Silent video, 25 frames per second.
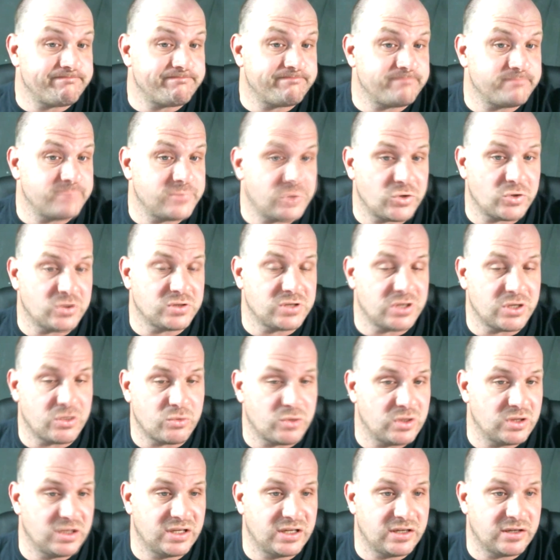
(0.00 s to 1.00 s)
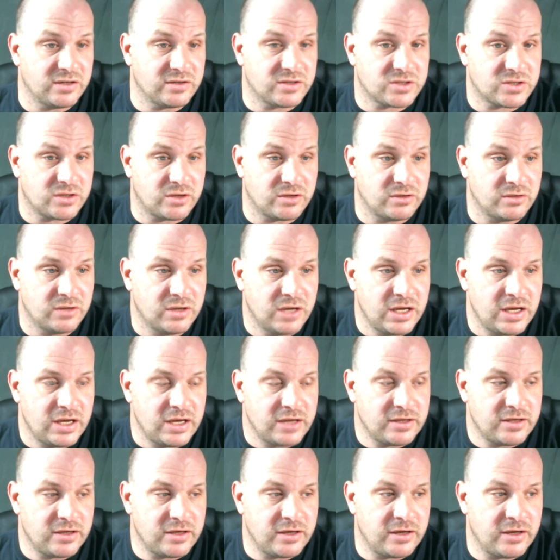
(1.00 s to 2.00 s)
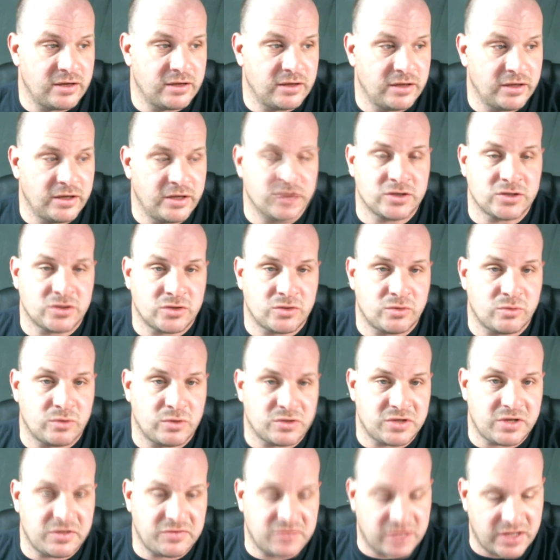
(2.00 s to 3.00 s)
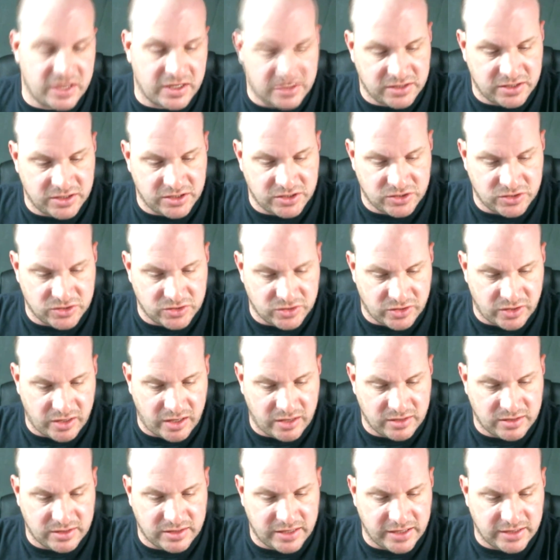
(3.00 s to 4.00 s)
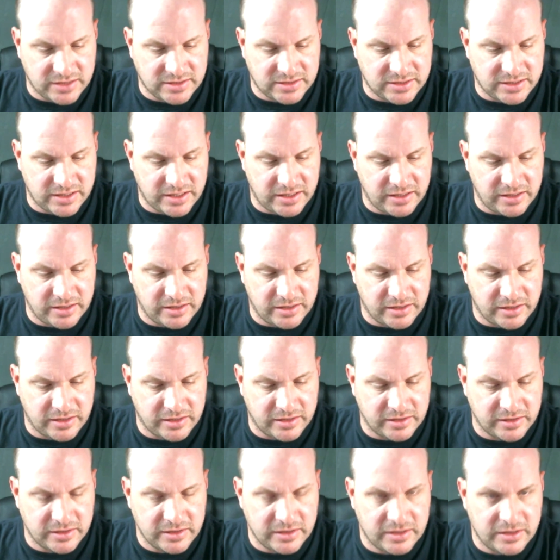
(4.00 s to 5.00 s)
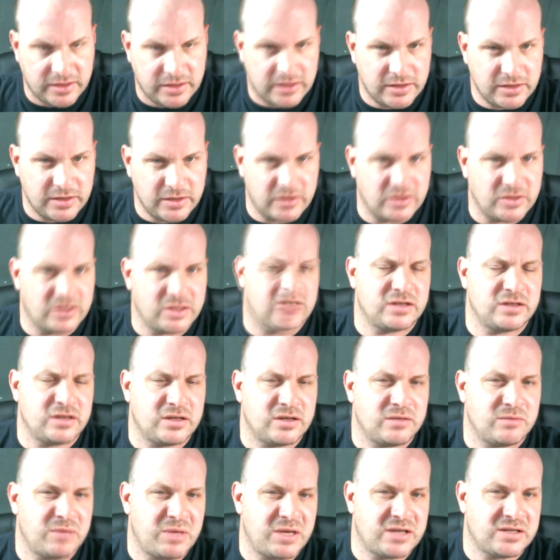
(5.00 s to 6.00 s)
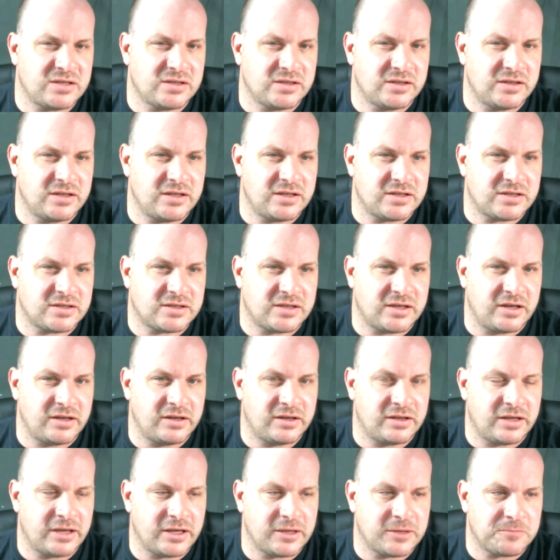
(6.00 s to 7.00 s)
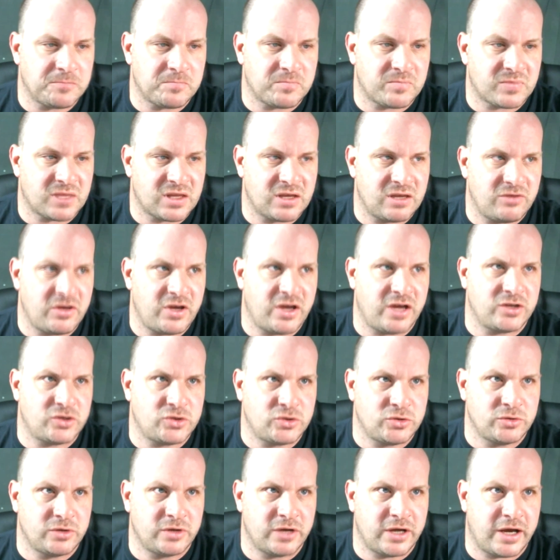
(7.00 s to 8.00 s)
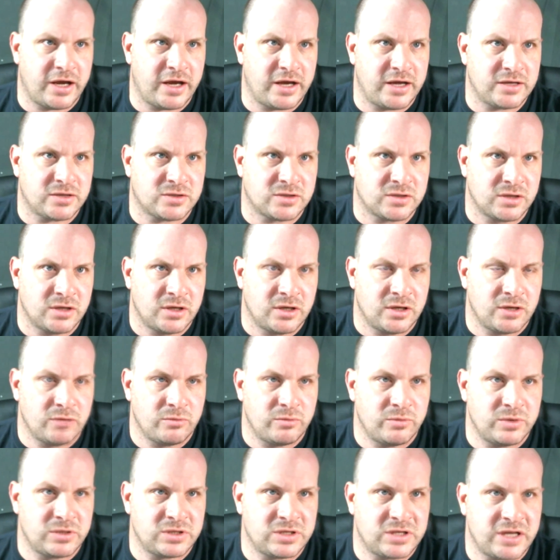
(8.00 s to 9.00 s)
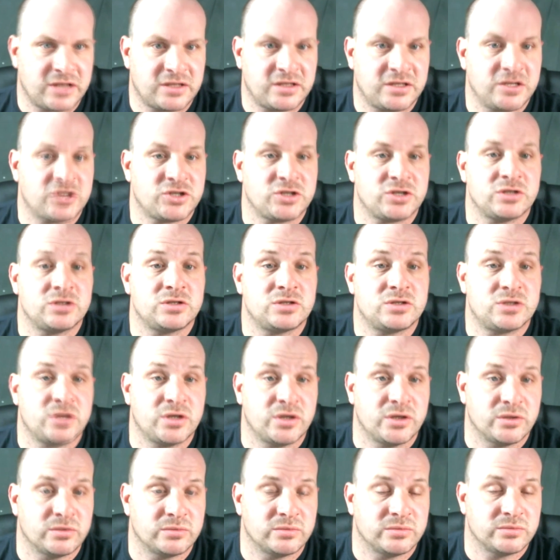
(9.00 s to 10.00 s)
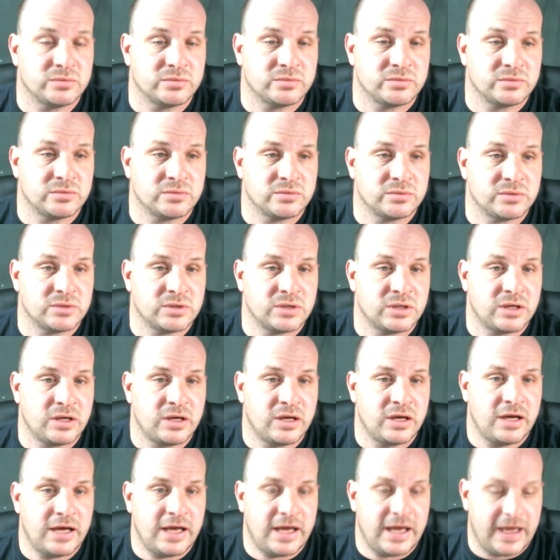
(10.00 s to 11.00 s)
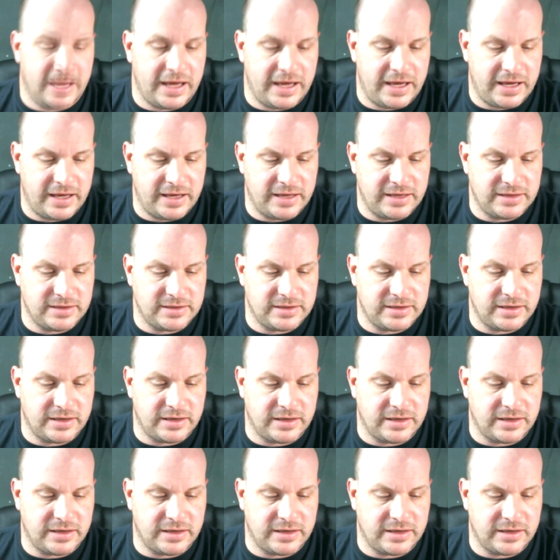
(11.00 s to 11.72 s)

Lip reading: You can only take 1 leader. So the leaders are the ones that have tacticians. So that's a basically they're saying like, if you had 2 guys with tactician 2 and